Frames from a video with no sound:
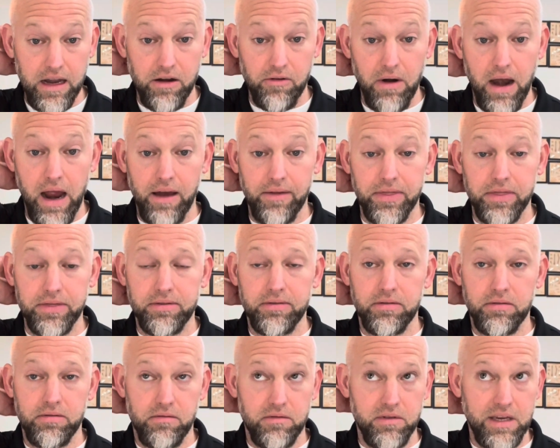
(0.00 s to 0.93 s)
around,
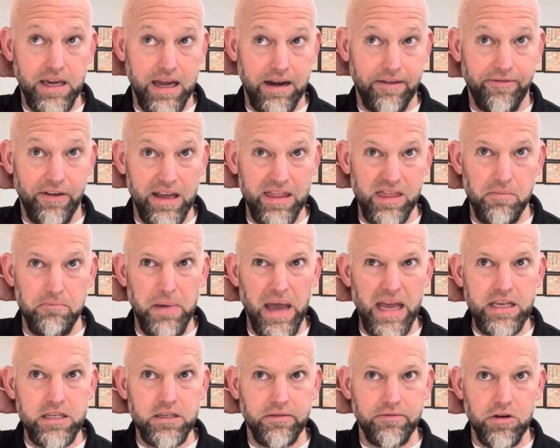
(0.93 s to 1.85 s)
kind of find the
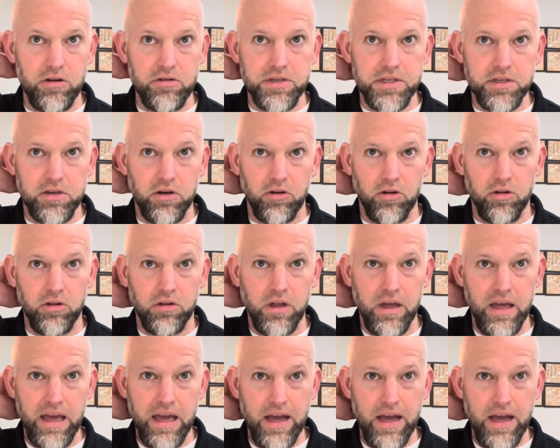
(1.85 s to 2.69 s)
base of your skull,